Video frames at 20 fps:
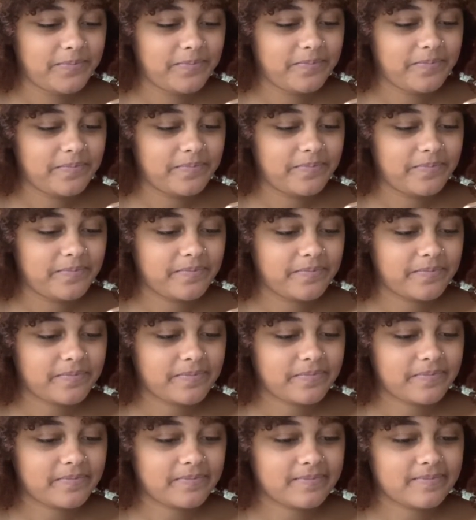
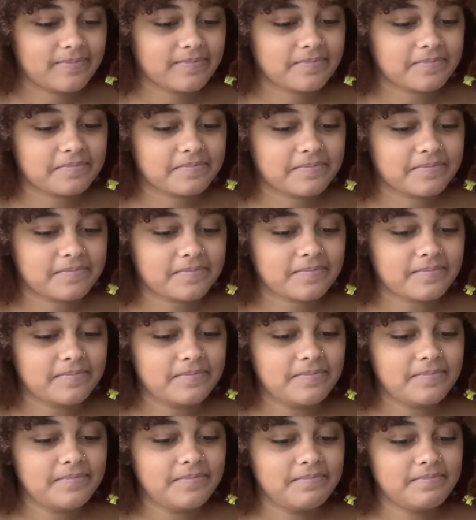
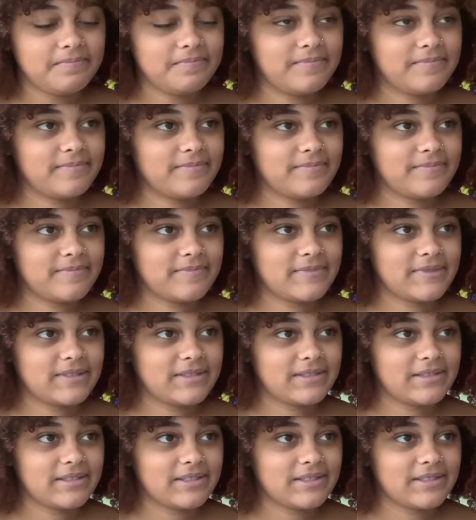[no speech]